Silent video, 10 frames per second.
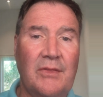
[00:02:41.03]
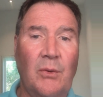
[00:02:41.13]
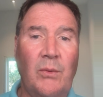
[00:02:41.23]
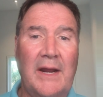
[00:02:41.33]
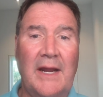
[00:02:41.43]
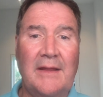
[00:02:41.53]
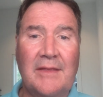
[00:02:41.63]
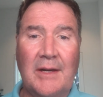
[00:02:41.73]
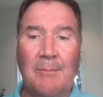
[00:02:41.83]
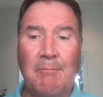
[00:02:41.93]
the way
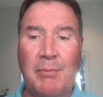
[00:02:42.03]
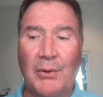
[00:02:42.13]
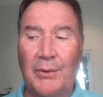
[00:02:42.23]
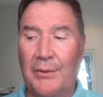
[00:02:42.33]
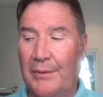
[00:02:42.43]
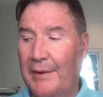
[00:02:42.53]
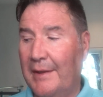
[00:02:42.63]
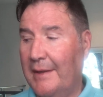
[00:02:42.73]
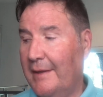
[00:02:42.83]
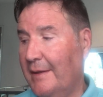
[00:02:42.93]
that a bird
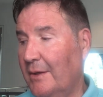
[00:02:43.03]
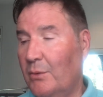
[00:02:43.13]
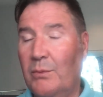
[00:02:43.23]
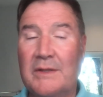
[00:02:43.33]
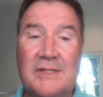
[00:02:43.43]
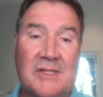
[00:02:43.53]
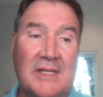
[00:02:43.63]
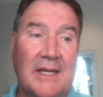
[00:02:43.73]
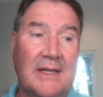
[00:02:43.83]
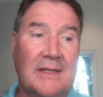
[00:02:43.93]
would
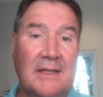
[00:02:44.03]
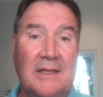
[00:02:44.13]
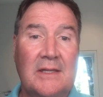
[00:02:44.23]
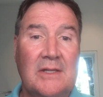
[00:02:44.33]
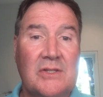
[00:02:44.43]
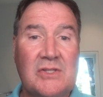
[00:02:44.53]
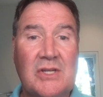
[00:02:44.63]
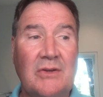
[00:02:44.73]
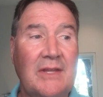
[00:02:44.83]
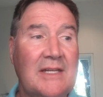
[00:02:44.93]
see it.
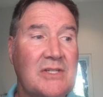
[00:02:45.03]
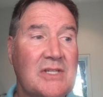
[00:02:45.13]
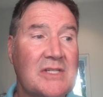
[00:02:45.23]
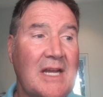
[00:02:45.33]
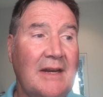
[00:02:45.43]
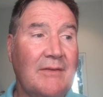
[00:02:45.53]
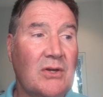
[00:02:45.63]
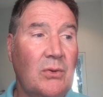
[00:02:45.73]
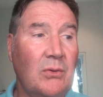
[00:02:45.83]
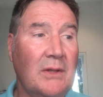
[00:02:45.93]
So that's just kind of a
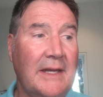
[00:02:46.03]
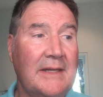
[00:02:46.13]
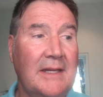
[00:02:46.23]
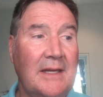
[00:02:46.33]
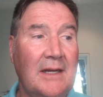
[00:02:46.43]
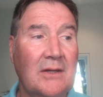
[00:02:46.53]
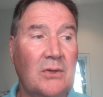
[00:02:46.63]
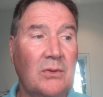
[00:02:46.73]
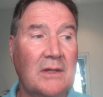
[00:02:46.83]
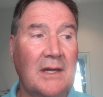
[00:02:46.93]
cool idea, a
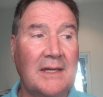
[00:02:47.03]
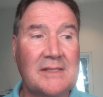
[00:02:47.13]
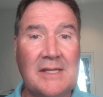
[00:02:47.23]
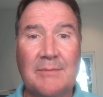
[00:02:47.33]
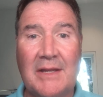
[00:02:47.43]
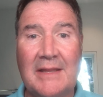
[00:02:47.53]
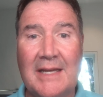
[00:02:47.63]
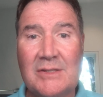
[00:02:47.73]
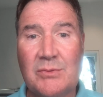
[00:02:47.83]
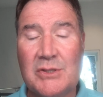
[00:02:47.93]
cool concept, and
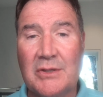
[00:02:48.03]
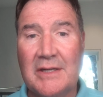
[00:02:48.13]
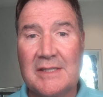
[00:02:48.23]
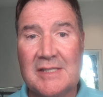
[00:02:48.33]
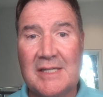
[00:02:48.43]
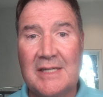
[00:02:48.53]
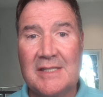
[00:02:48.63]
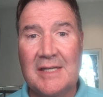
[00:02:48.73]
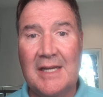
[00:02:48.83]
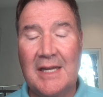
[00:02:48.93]
that's what you're going to see
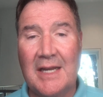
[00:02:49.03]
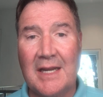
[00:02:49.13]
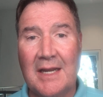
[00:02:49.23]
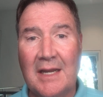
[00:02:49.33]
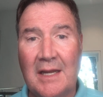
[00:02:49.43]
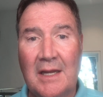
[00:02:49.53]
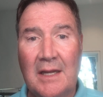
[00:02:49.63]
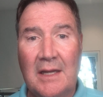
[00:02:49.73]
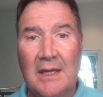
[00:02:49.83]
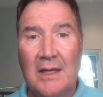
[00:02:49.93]
today.
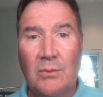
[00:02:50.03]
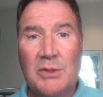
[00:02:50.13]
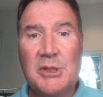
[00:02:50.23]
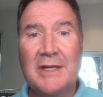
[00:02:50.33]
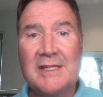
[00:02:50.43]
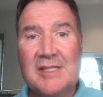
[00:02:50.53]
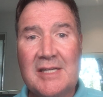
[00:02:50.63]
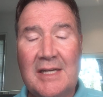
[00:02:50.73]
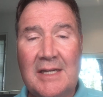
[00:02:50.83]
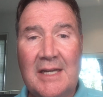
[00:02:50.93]
What you're going to
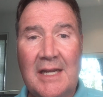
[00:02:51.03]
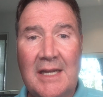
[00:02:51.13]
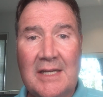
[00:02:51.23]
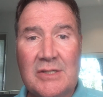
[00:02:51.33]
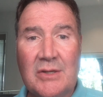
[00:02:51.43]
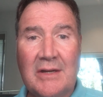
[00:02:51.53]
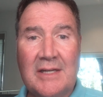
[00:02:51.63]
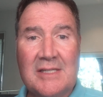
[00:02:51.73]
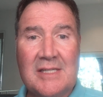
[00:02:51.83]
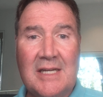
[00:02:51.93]
see today is you're going
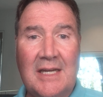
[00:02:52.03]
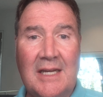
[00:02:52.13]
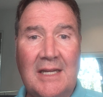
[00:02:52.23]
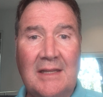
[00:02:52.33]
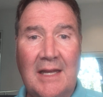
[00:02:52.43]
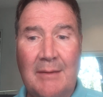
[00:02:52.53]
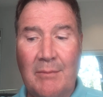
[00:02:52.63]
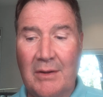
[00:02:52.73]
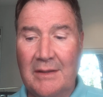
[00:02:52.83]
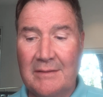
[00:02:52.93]
to see Eli
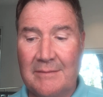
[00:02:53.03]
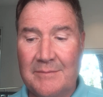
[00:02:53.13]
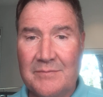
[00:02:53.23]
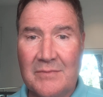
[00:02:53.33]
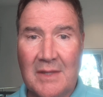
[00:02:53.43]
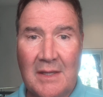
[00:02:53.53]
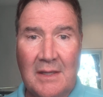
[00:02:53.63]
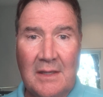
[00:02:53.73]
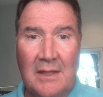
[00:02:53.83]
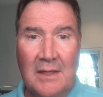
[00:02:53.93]
Martin
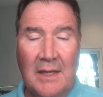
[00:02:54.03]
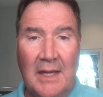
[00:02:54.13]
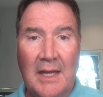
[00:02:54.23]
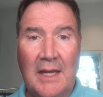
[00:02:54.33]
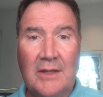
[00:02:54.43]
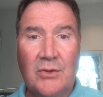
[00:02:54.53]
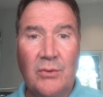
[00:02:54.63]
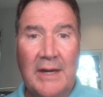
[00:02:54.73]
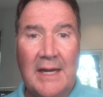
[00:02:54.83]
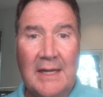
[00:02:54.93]
and
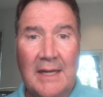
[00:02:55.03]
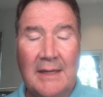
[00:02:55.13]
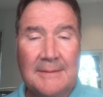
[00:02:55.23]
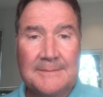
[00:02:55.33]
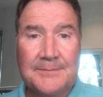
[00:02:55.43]
Grady